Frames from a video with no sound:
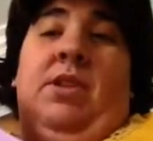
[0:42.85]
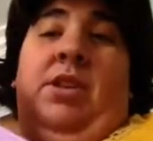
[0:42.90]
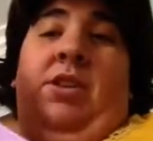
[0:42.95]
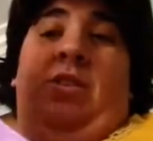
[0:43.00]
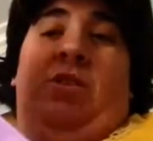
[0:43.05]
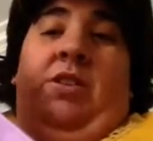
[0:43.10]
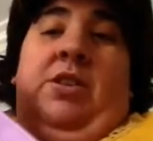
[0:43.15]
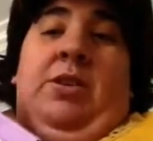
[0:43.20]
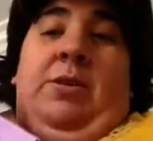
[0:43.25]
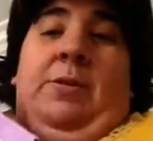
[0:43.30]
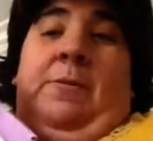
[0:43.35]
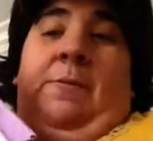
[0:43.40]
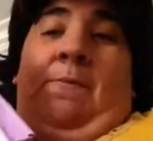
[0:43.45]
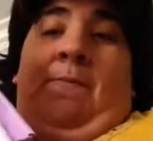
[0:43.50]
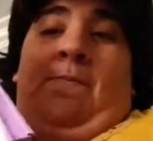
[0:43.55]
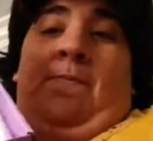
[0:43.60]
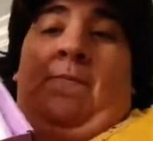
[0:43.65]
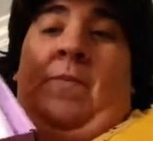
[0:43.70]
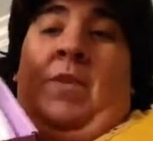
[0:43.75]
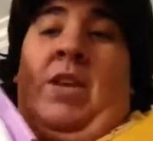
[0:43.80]
So
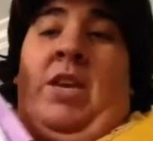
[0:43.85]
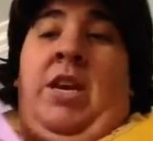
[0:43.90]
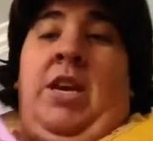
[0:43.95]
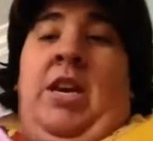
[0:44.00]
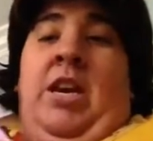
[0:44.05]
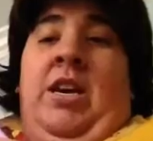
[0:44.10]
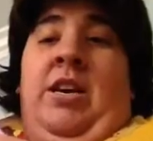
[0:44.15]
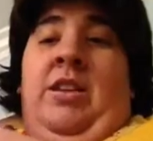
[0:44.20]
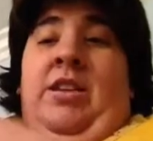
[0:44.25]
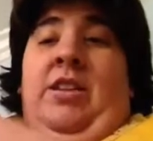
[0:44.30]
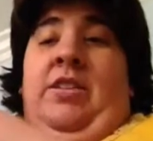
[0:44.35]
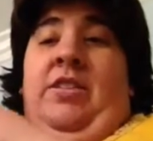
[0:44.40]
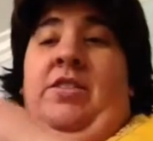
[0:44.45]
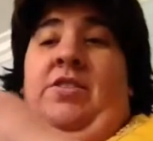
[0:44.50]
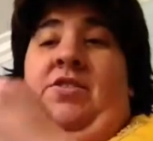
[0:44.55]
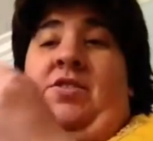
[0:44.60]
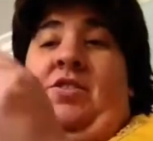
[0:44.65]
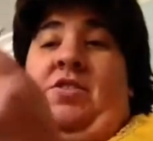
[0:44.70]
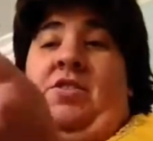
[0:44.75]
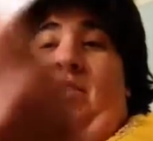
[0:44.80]
this
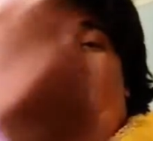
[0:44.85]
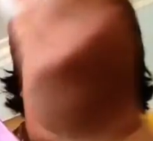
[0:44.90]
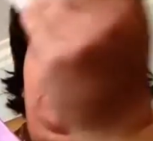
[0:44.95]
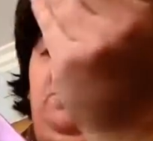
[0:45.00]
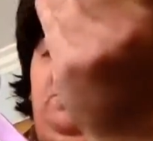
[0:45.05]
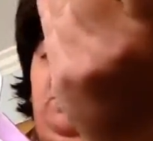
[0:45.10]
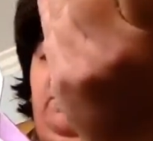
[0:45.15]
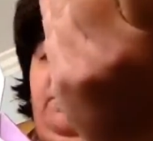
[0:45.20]
is just the user